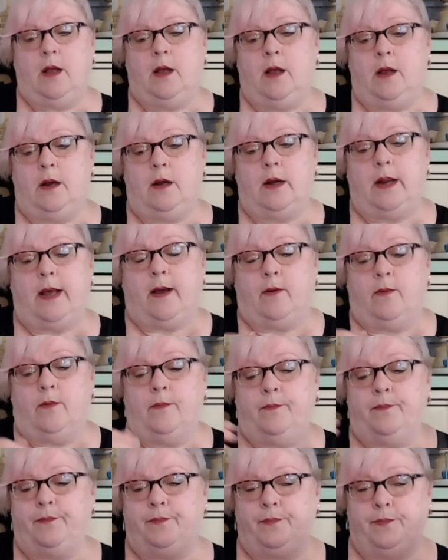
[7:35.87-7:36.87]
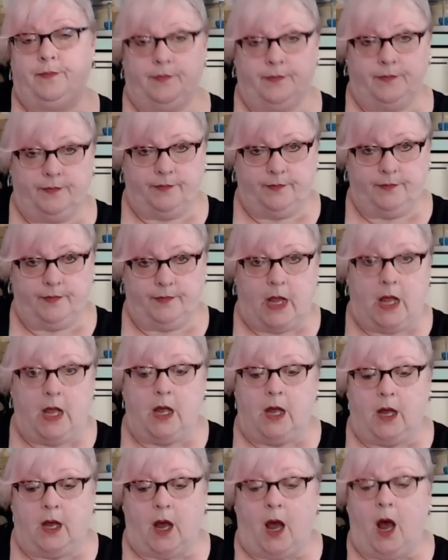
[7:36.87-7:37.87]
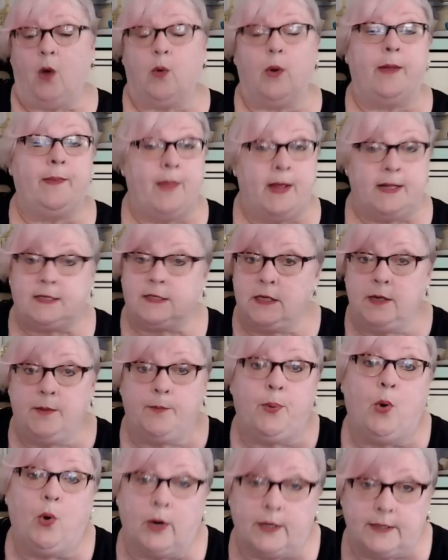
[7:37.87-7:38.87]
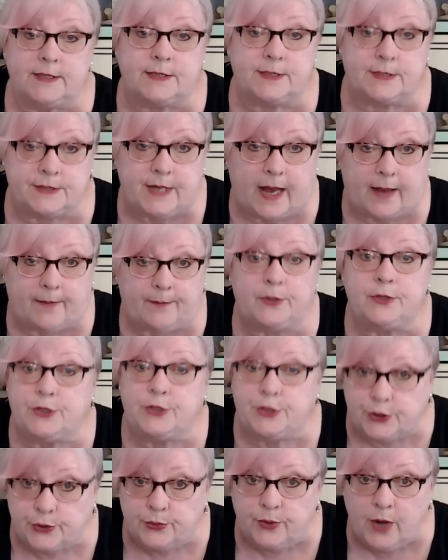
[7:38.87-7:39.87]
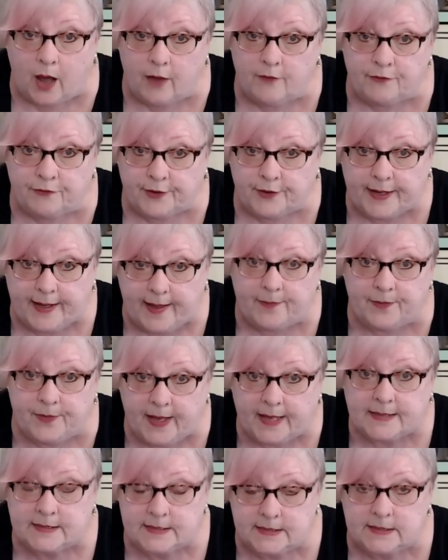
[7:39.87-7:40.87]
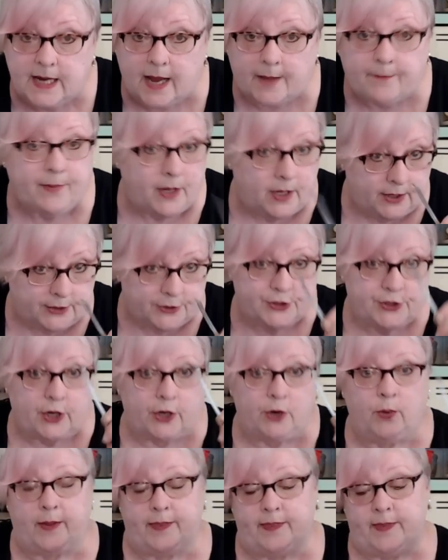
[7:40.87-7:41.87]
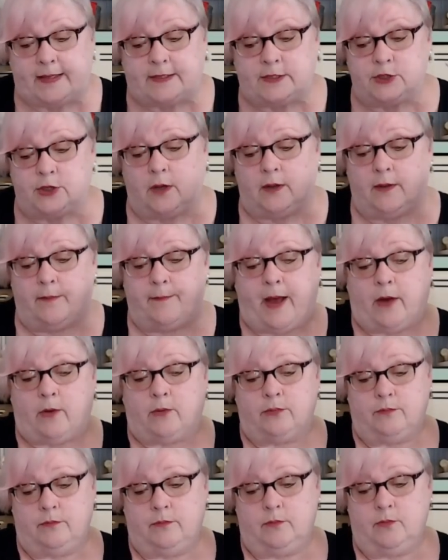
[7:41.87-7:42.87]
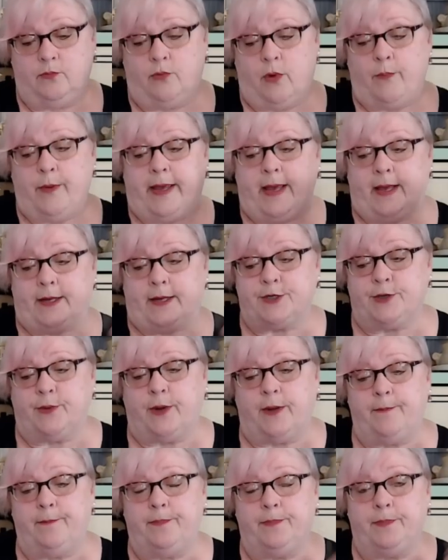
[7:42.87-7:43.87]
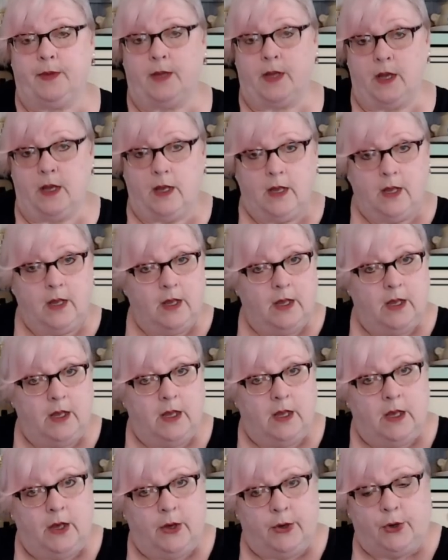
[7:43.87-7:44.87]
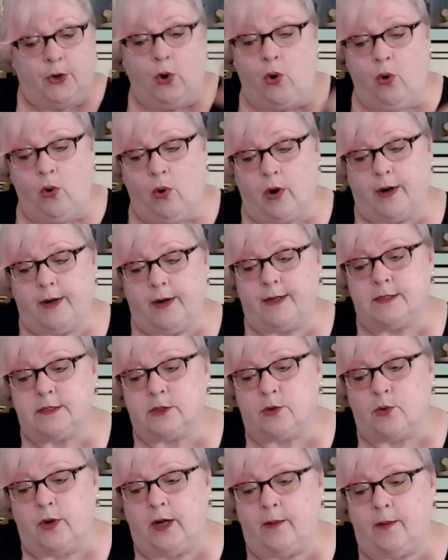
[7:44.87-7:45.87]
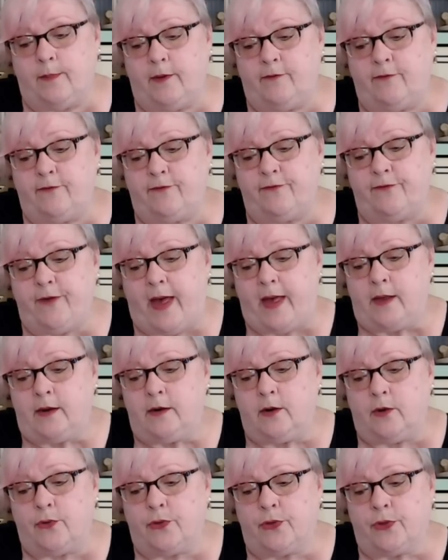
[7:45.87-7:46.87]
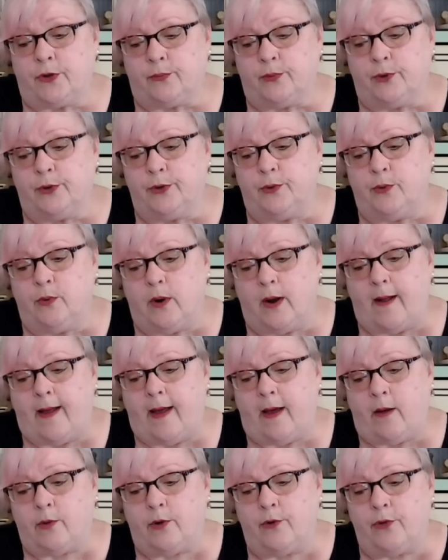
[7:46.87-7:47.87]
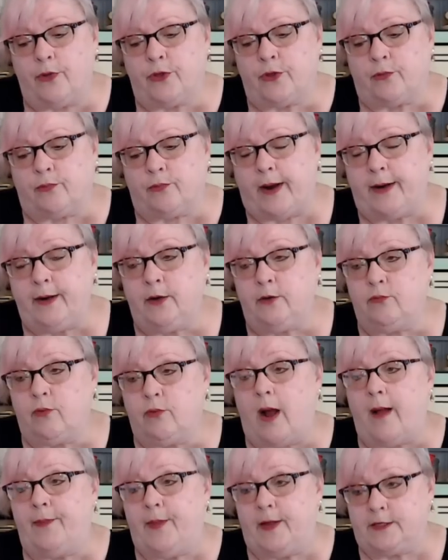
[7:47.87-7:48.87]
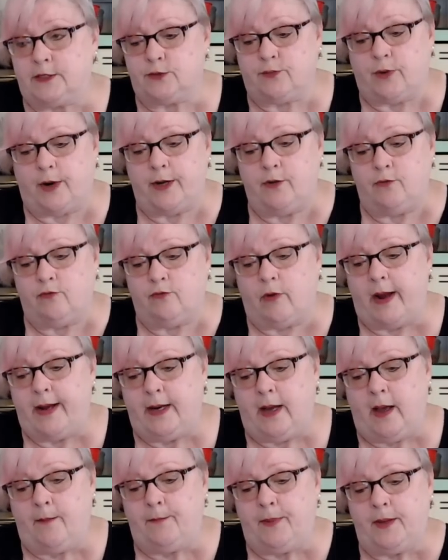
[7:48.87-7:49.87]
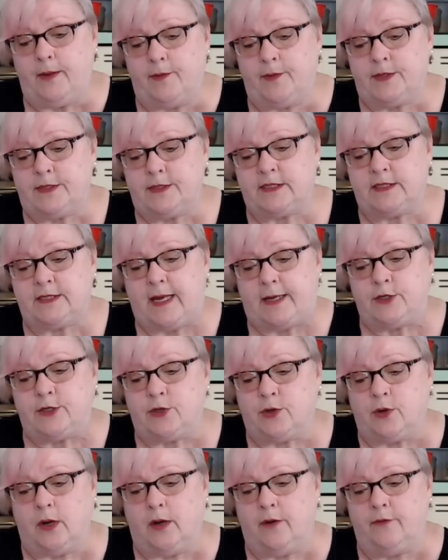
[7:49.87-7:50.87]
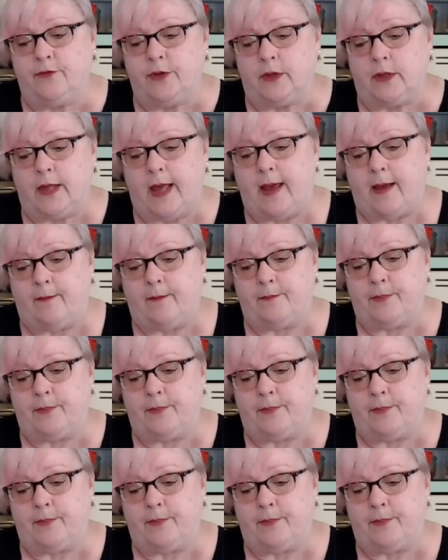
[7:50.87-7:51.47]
Now, oh, and that's an important step. Do not forget that step. I'll show you what that's all about when we get to it. Cord is going to be fed through our threaded rod that's running right up the center of the lamp.